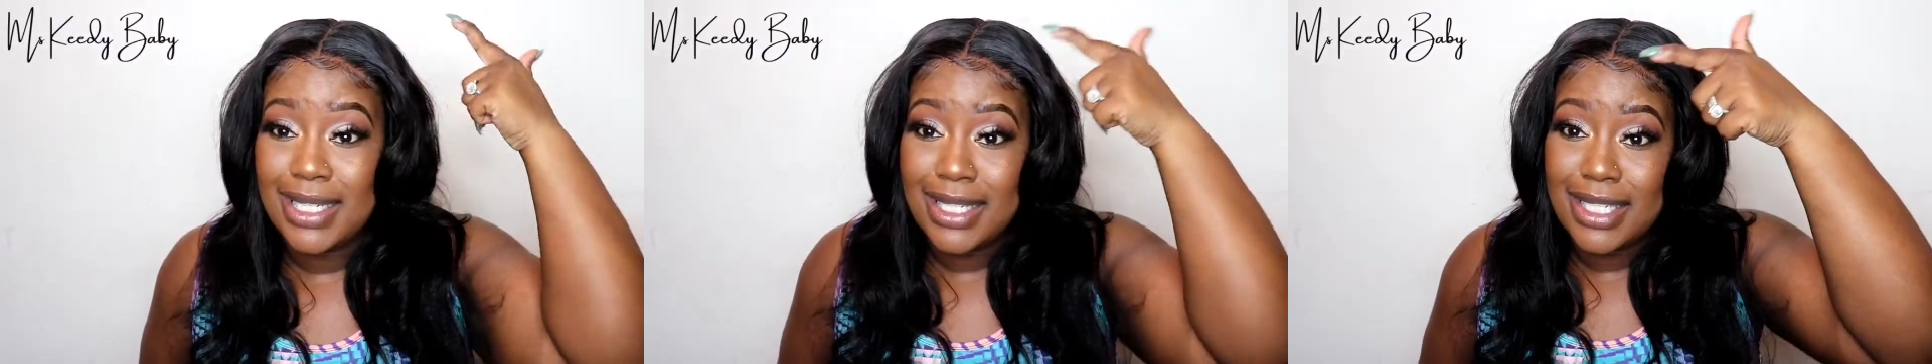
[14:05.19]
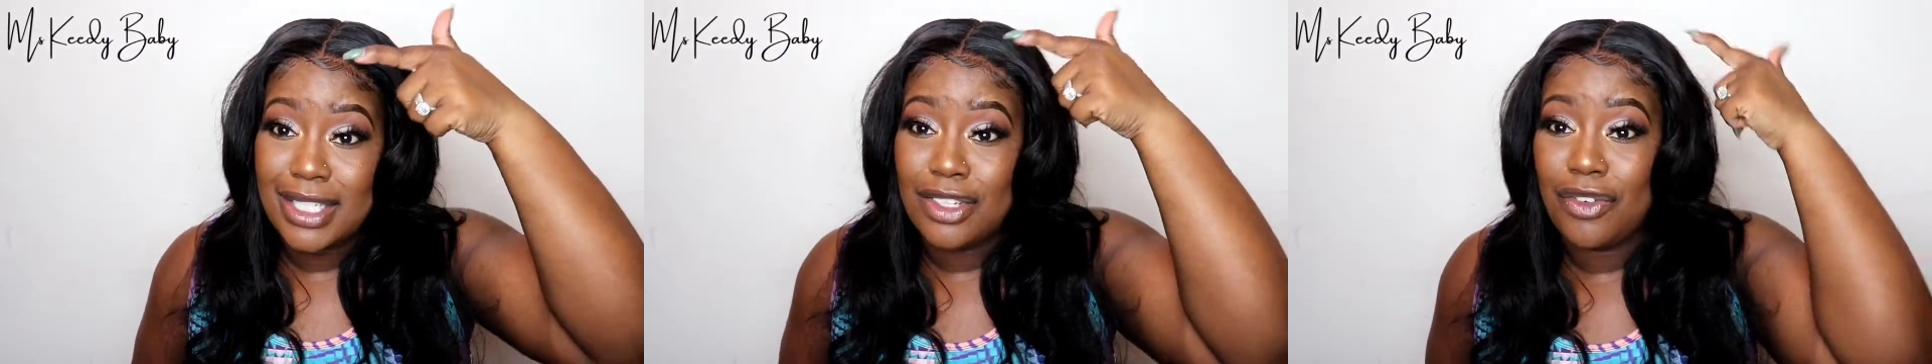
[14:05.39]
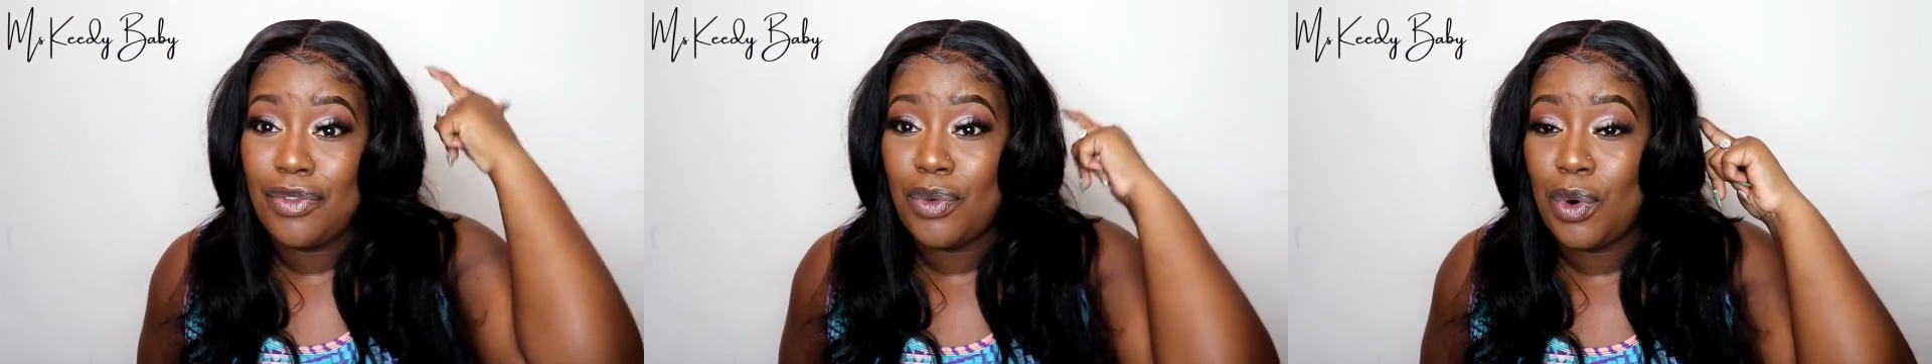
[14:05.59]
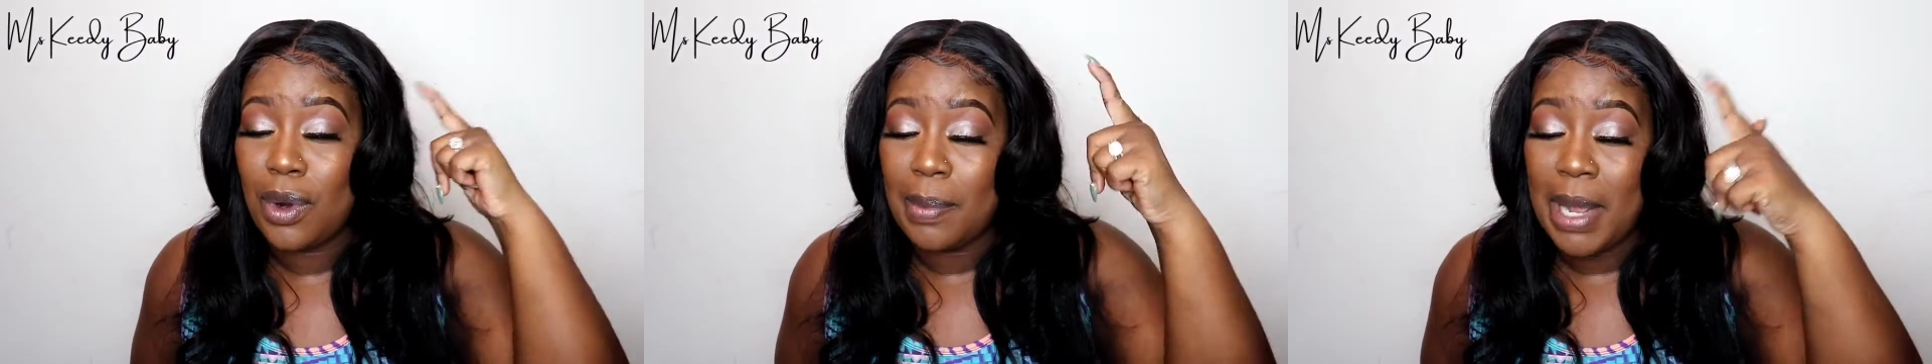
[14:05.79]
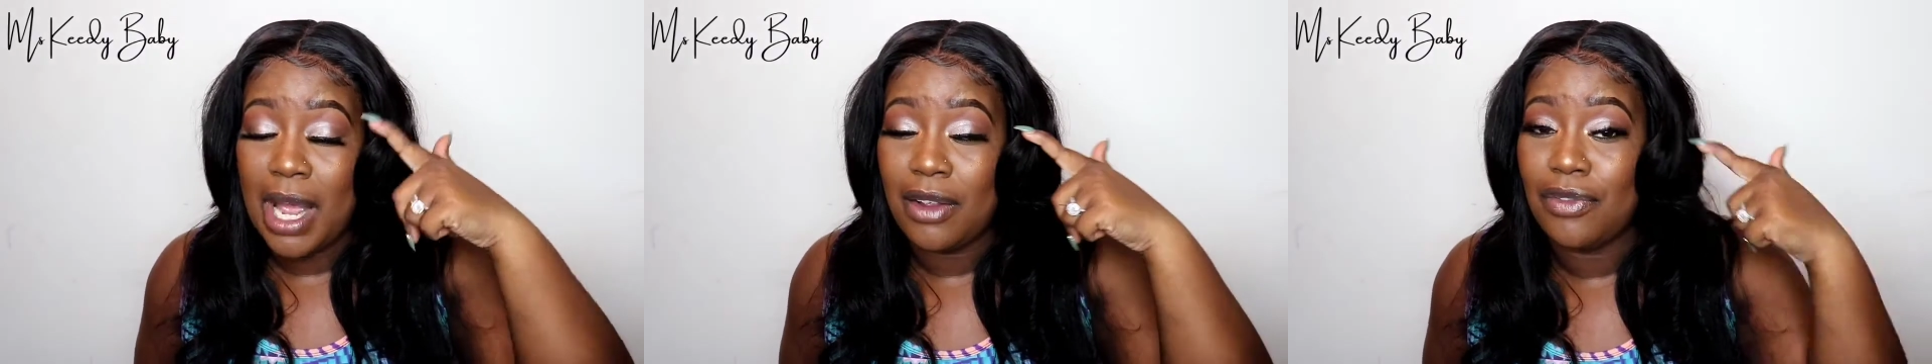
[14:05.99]
this is a
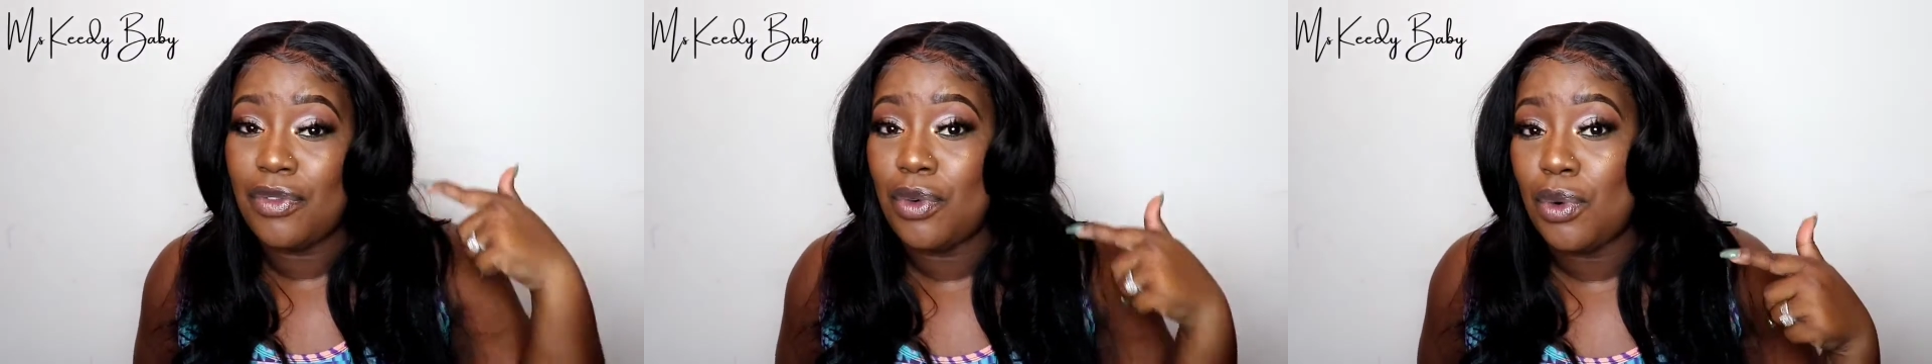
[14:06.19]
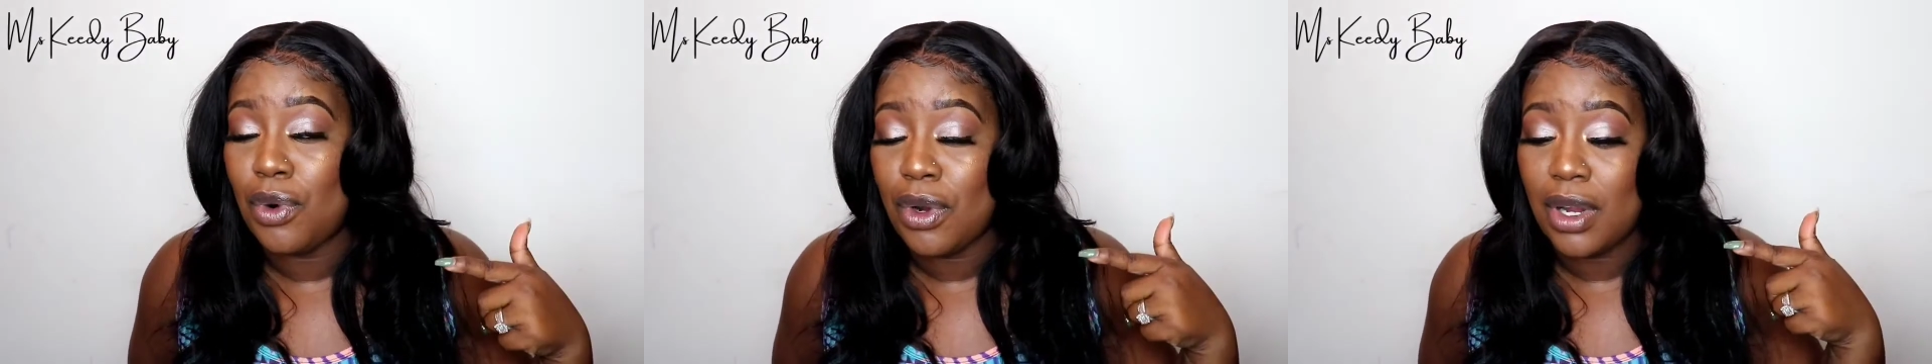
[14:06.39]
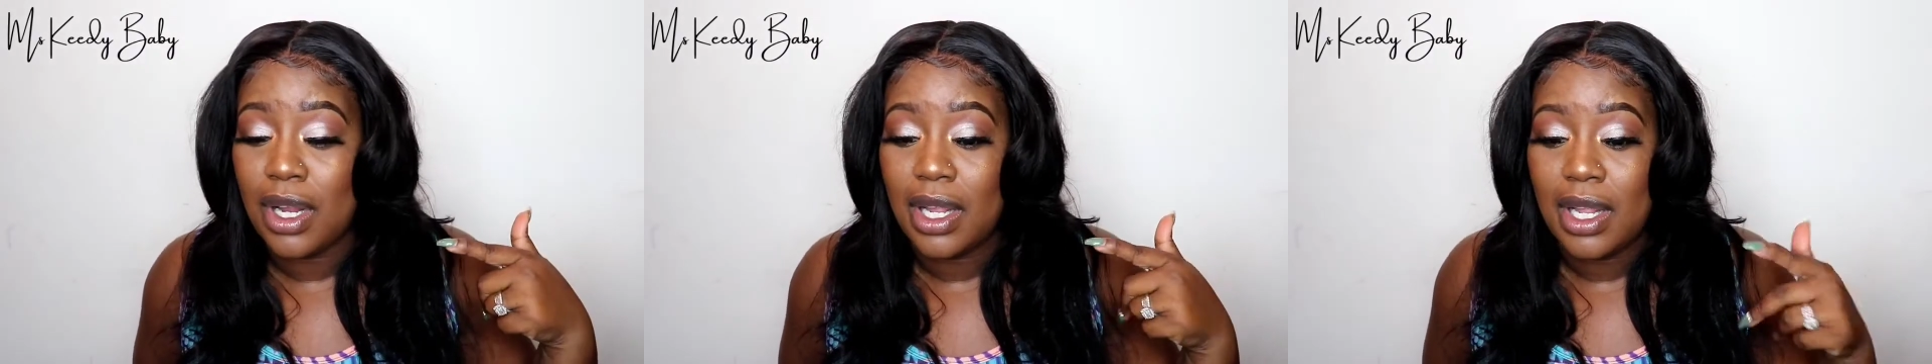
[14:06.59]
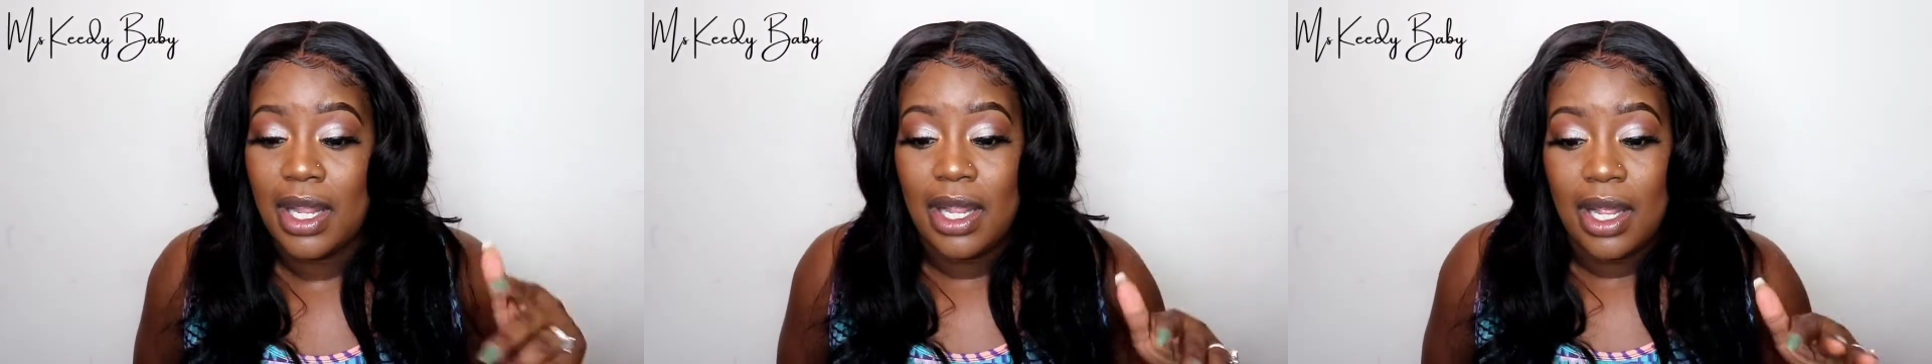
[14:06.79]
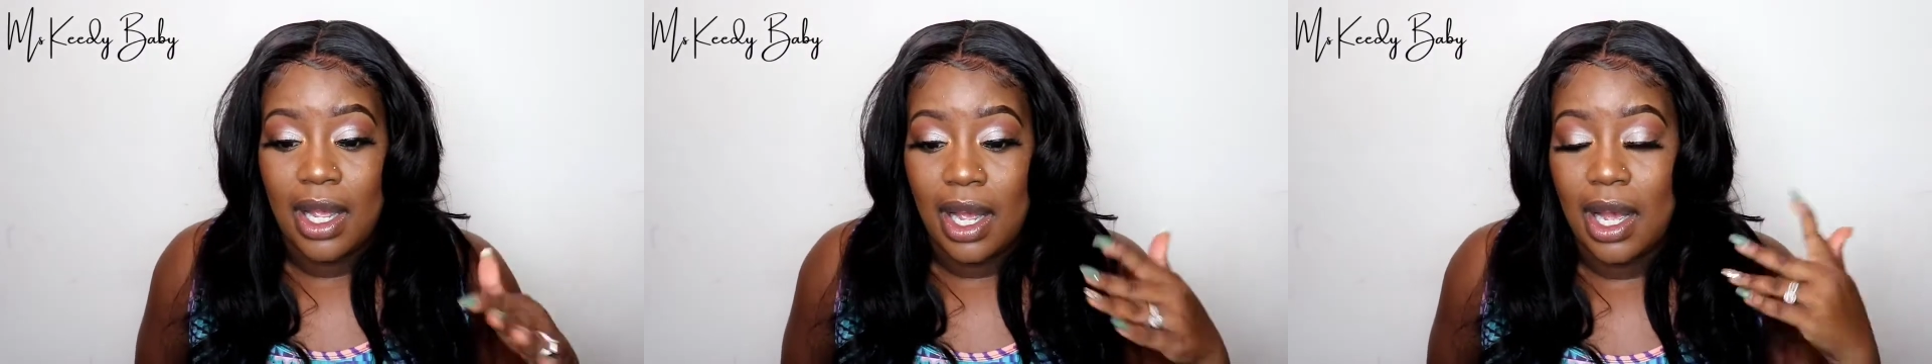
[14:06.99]

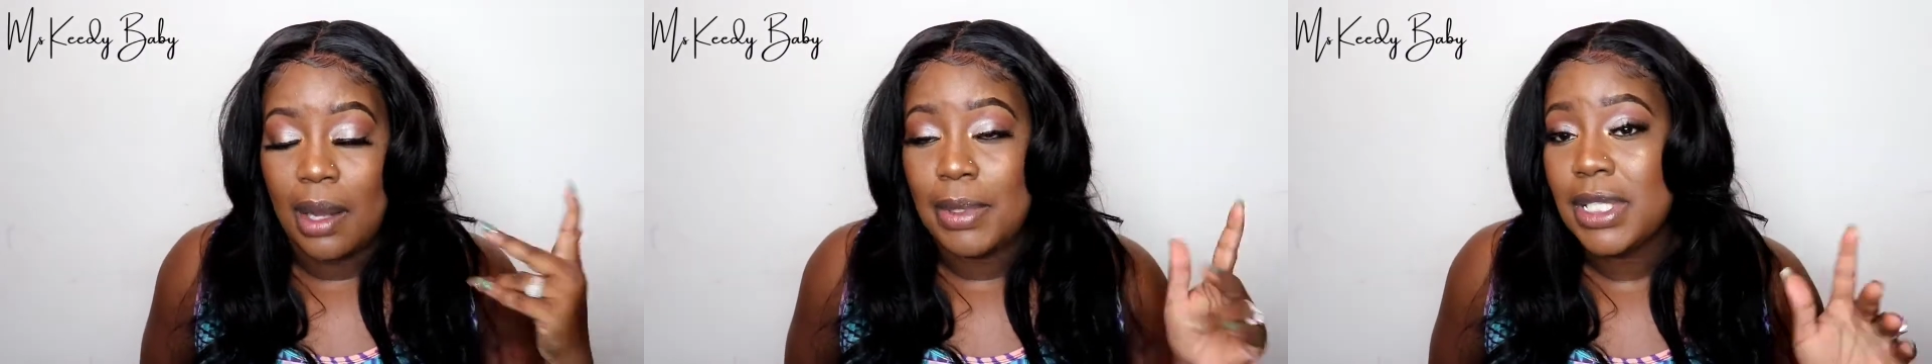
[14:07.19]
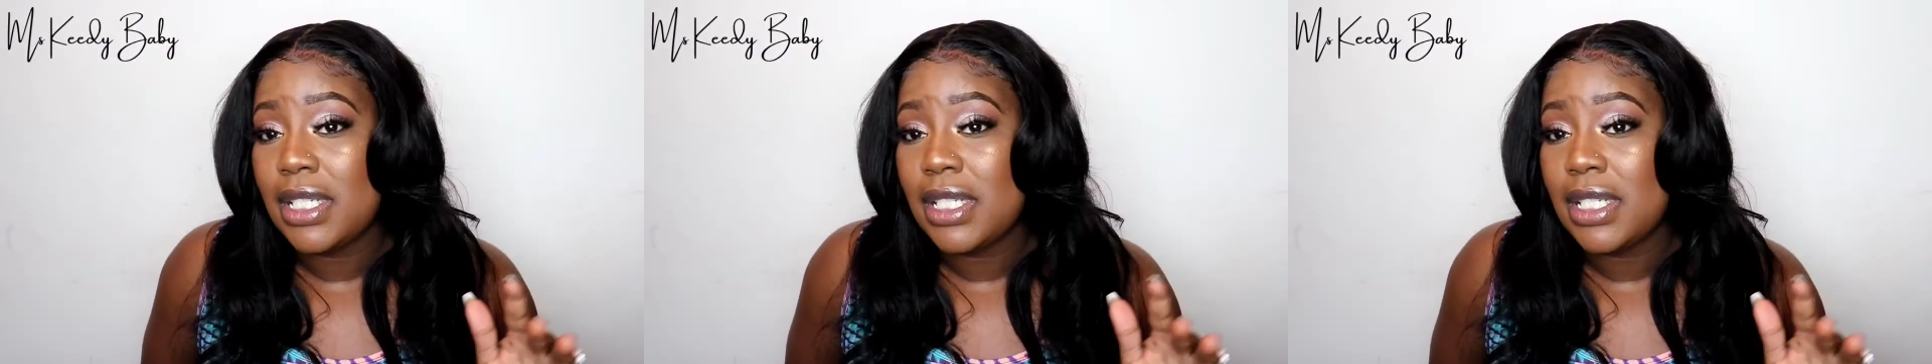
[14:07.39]
4x4.